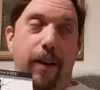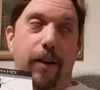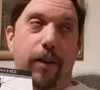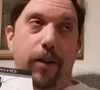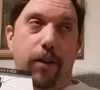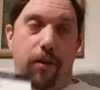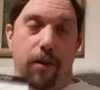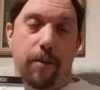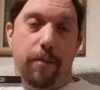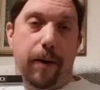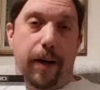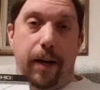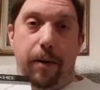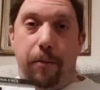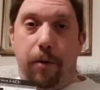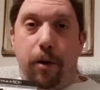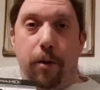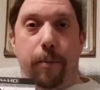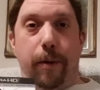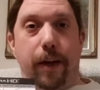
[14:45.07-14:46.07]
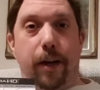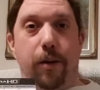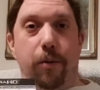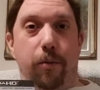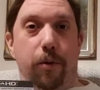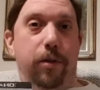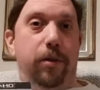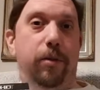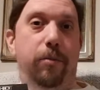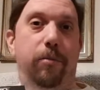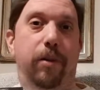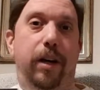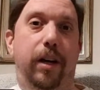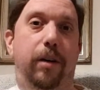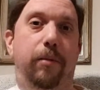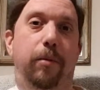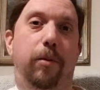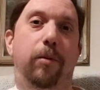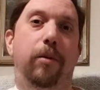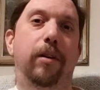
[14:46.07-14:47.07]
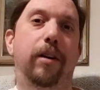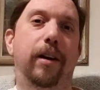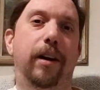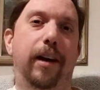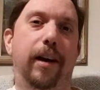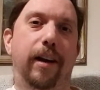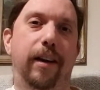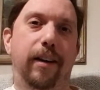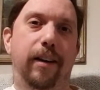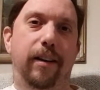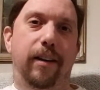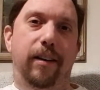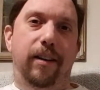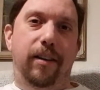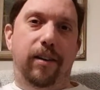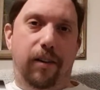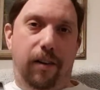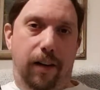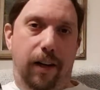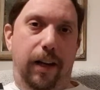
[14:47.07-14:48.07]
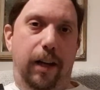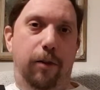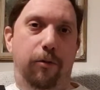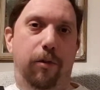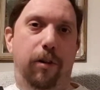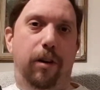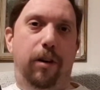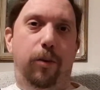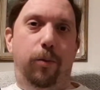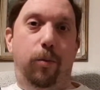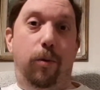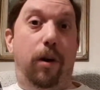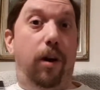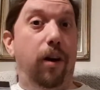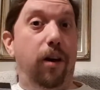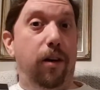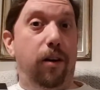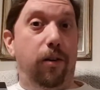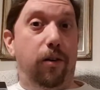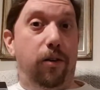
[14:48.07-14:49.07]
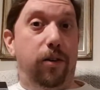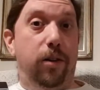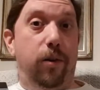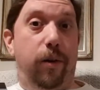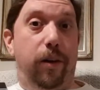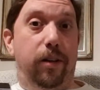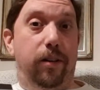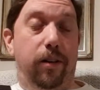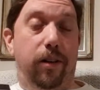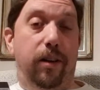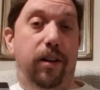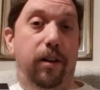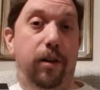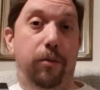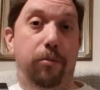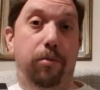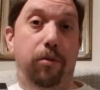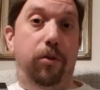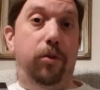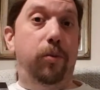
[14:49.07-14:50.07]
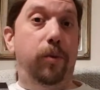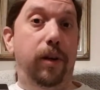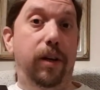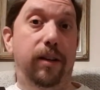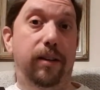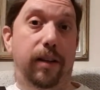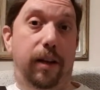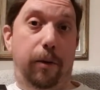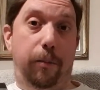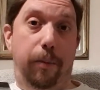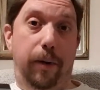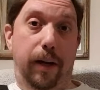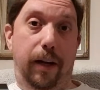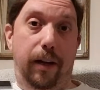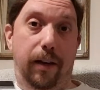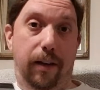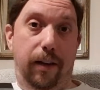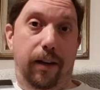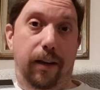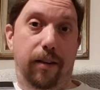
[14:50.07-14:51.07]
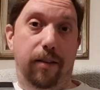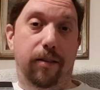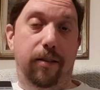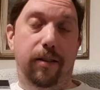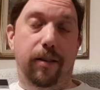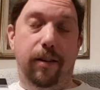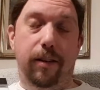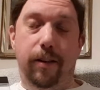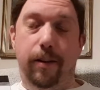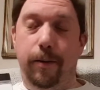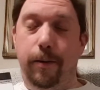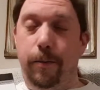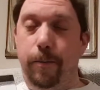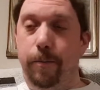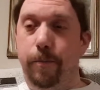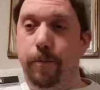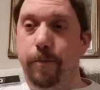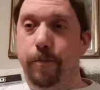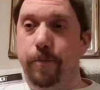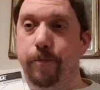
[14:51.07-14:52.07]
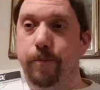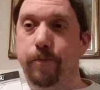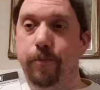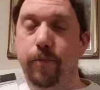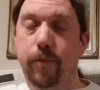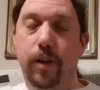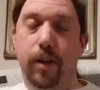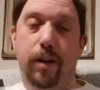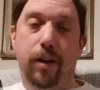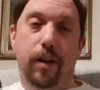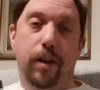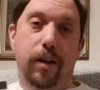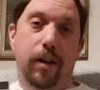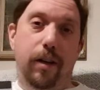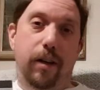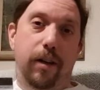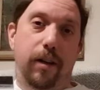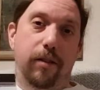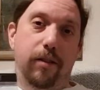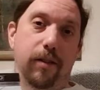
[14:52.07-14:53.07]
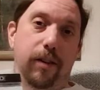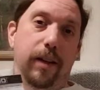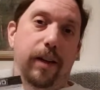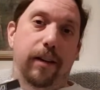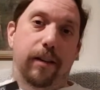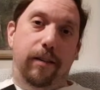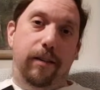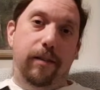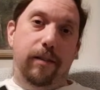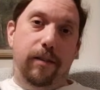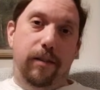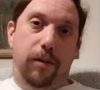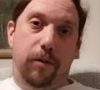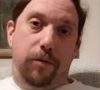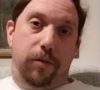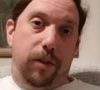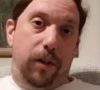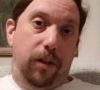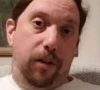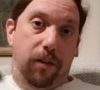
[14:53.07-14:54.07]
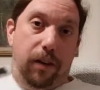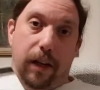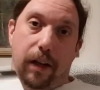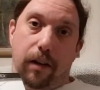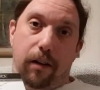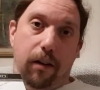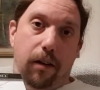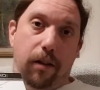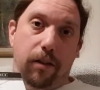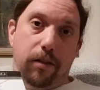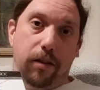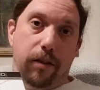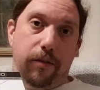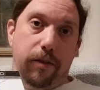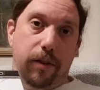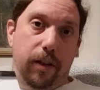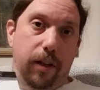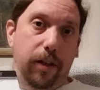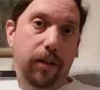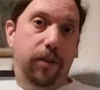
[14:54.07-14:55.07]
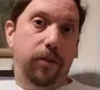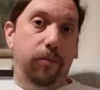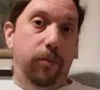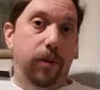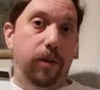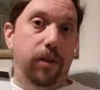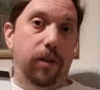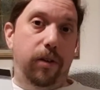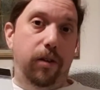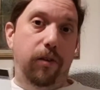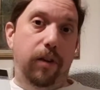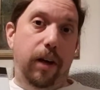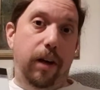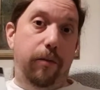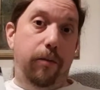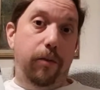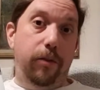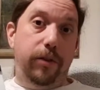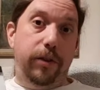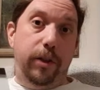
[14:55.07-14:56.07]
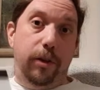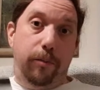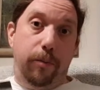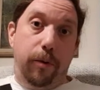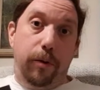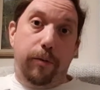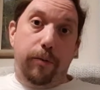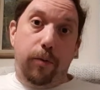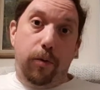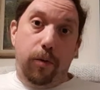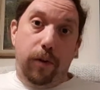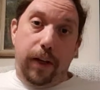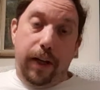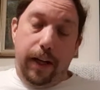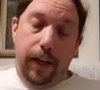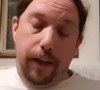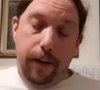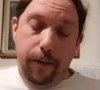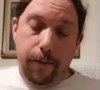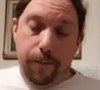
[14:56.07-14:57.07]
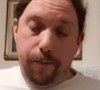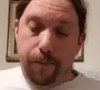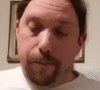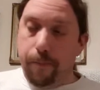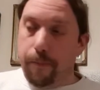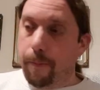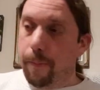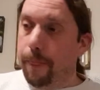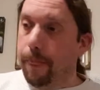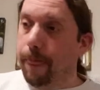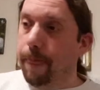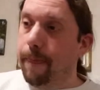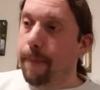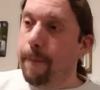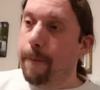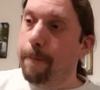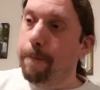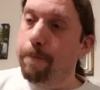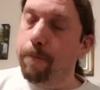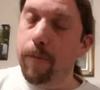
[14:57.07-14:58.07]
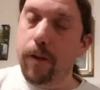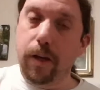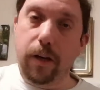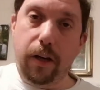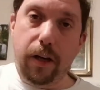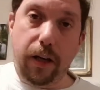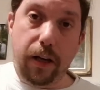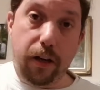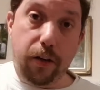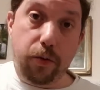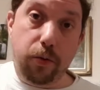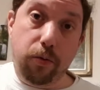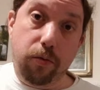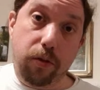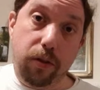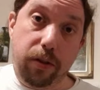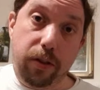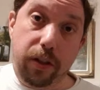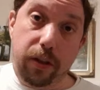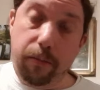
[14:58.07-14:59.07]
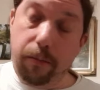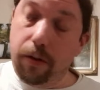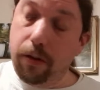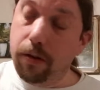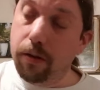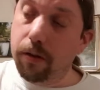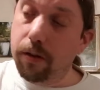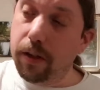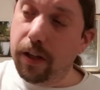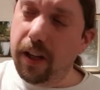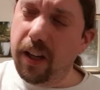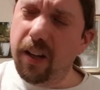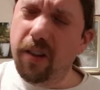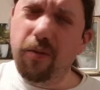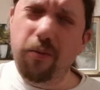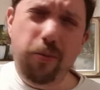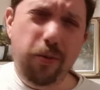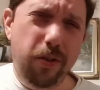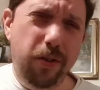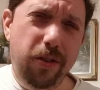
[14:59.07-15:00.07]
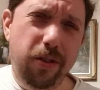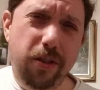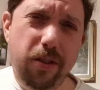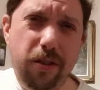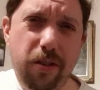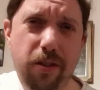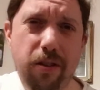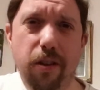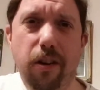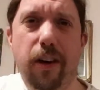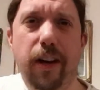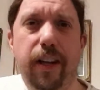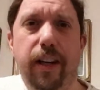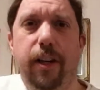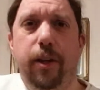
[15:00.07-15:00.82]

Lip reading: So I made him go back and watch Unbreakable, and suddenly he realised why I got so excited that Bruce Willis had appeared in this. So yeah, obviously you get Glass after this, which I do have on Steelbook 4K, and I saw it at the cinema and was slightly